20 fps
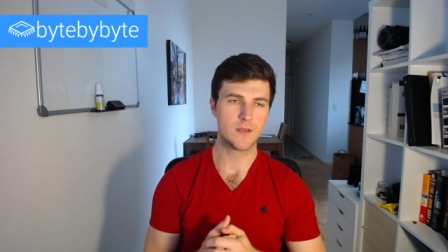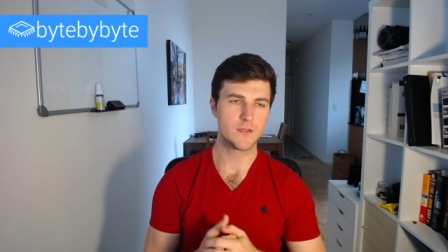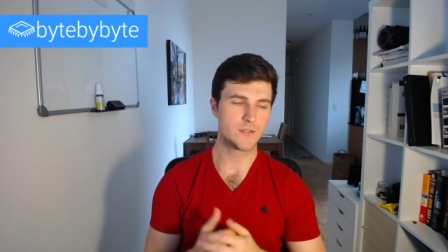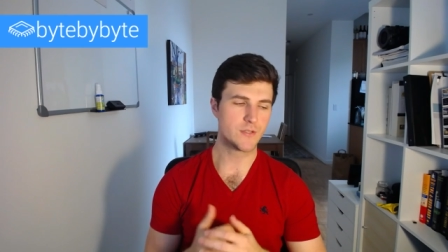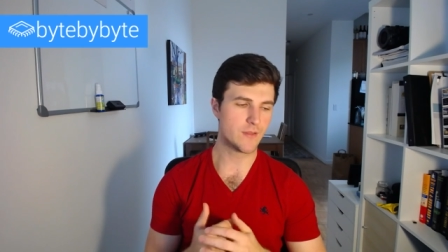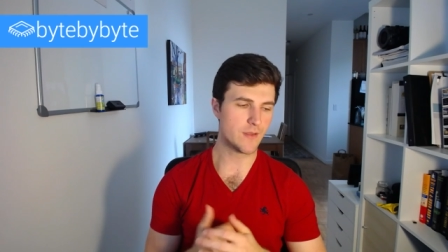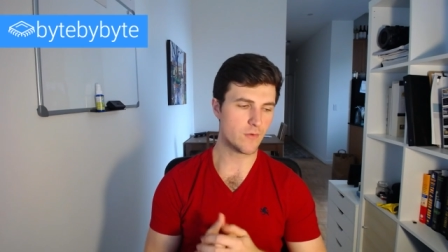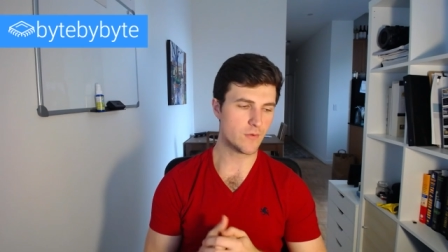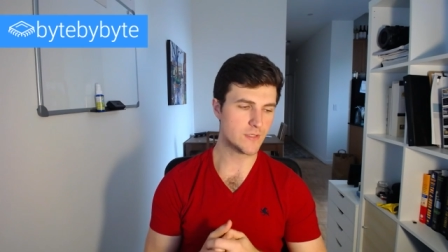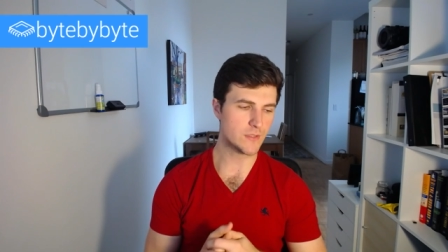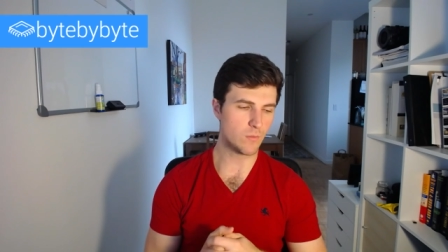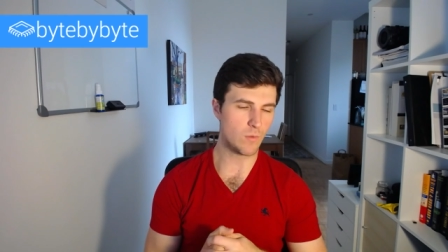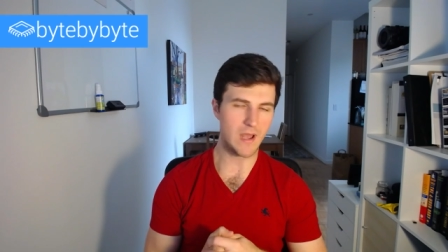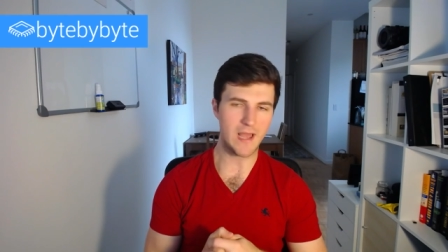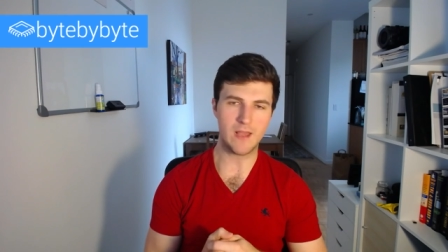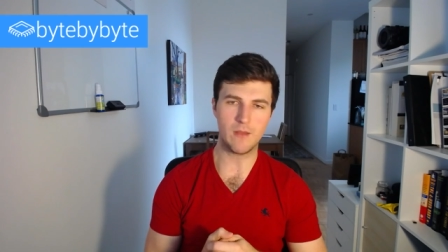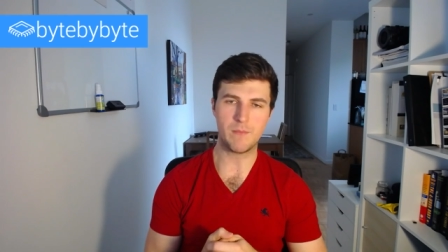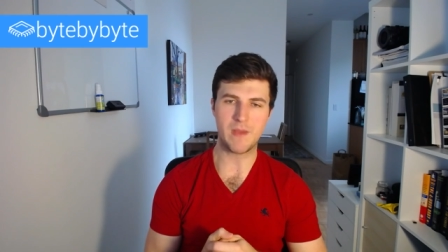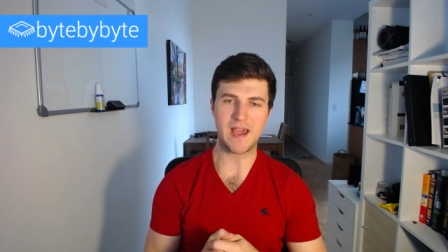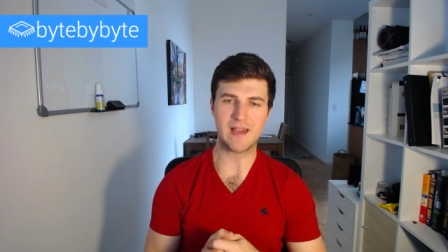So there was a
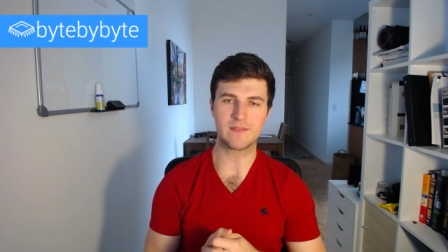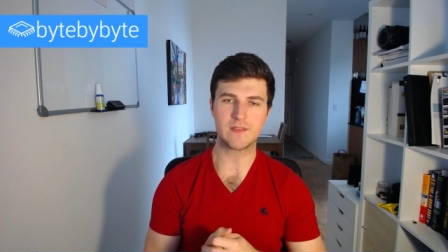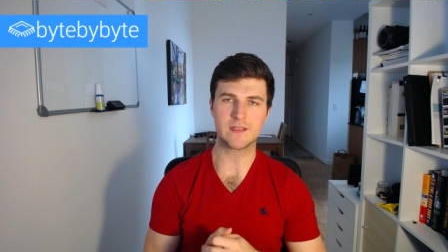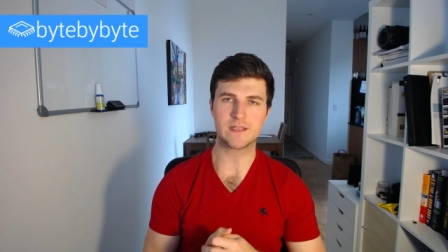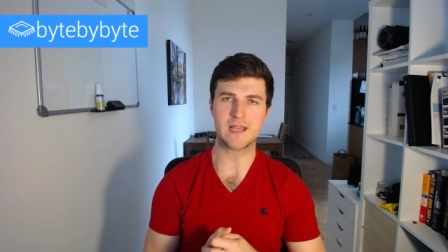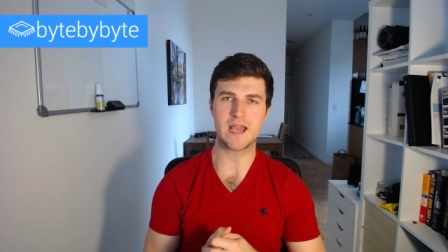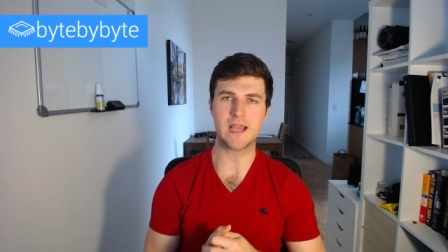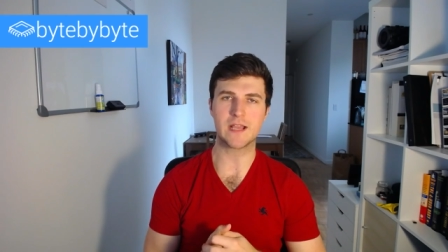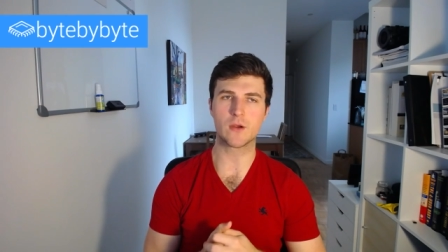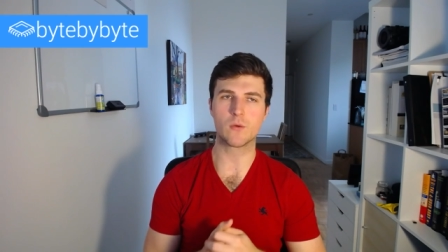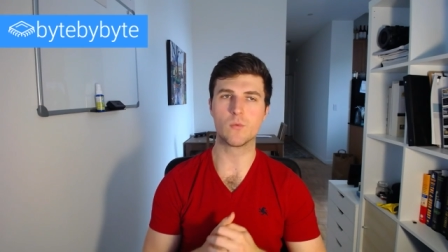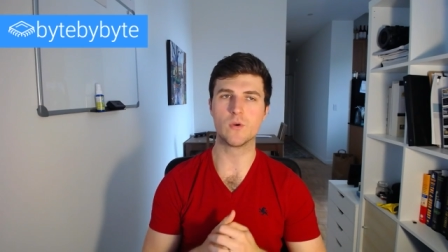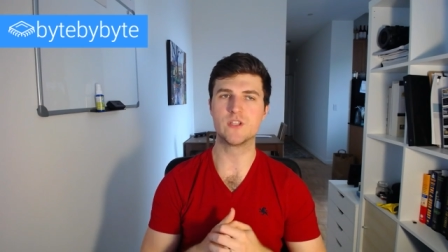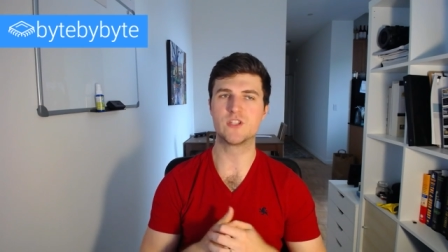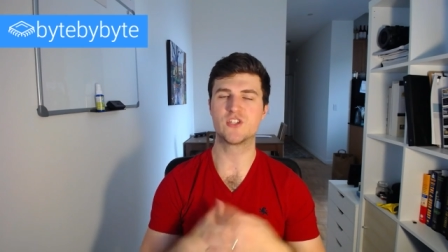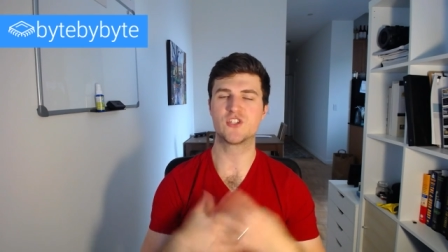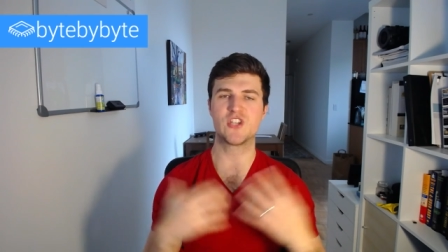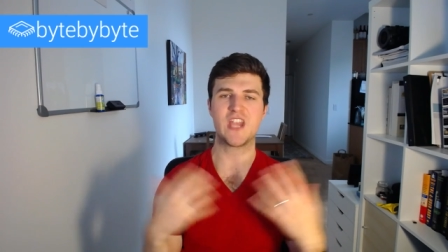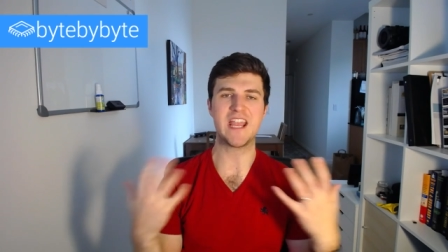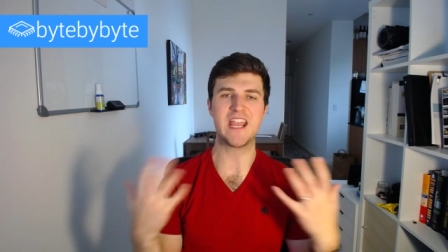while back that Tiger
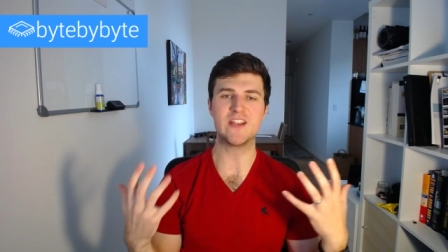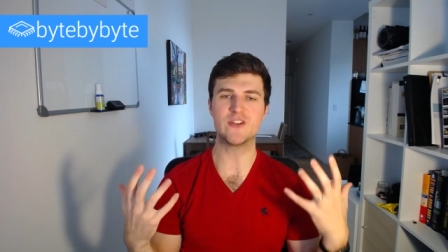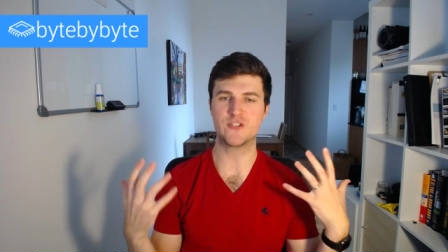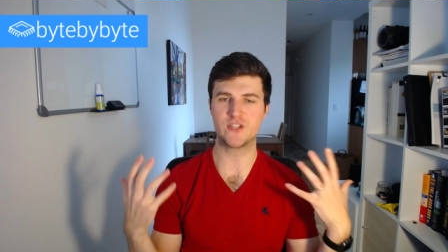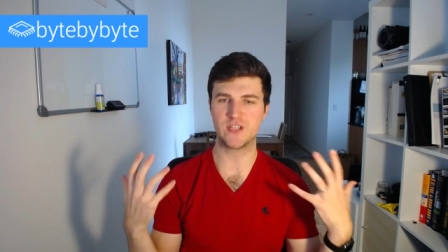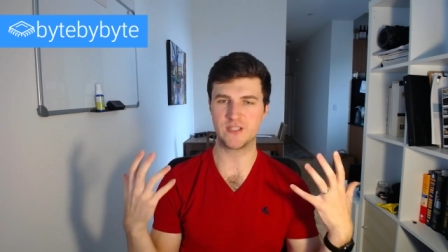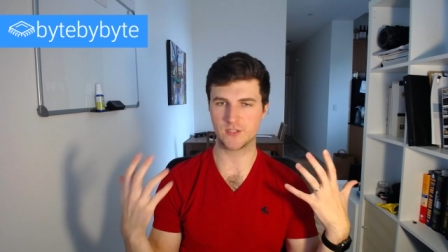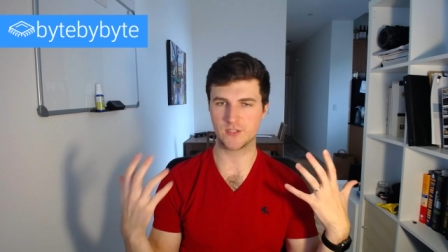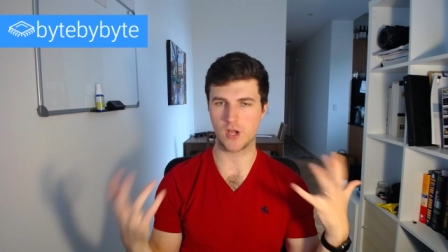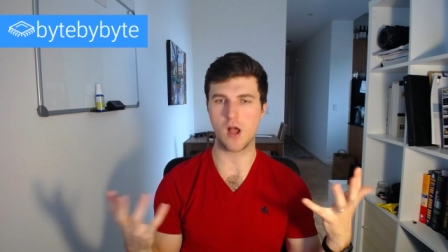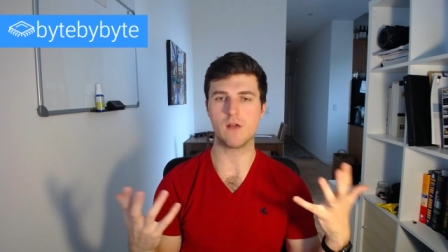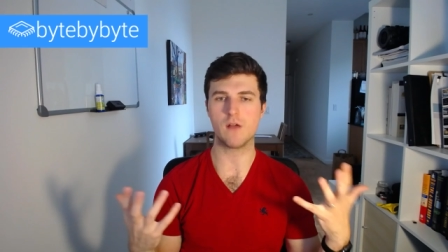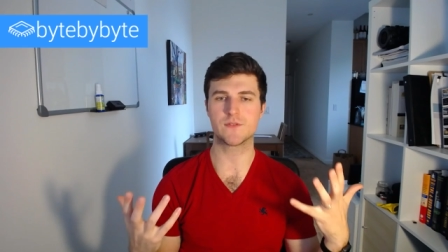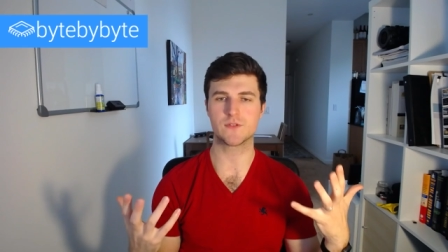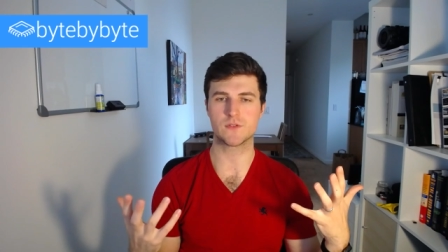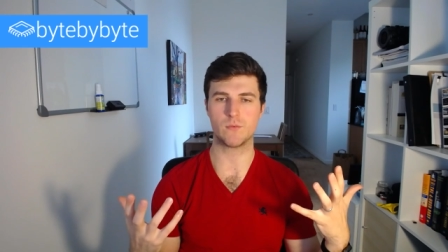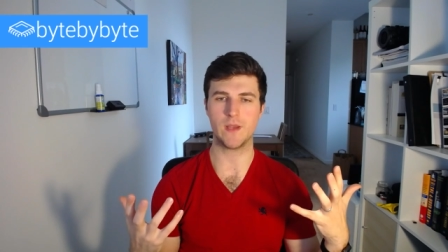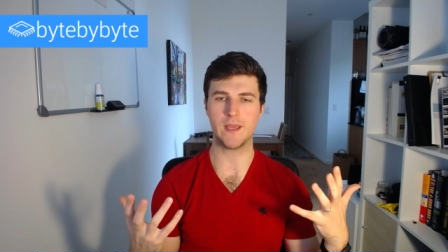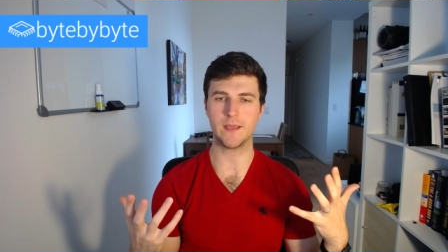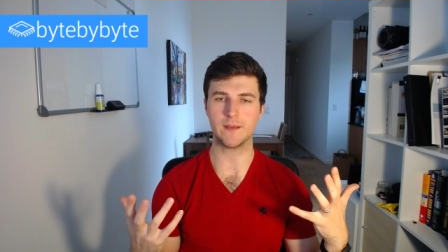Woods changed his golf
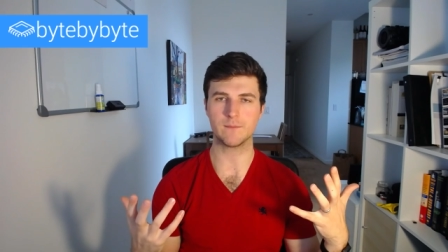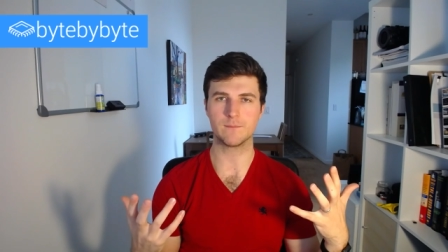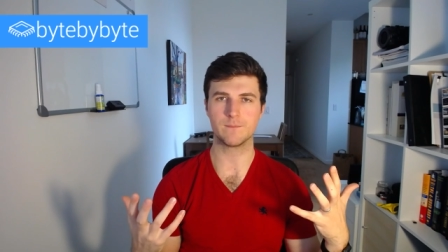swing.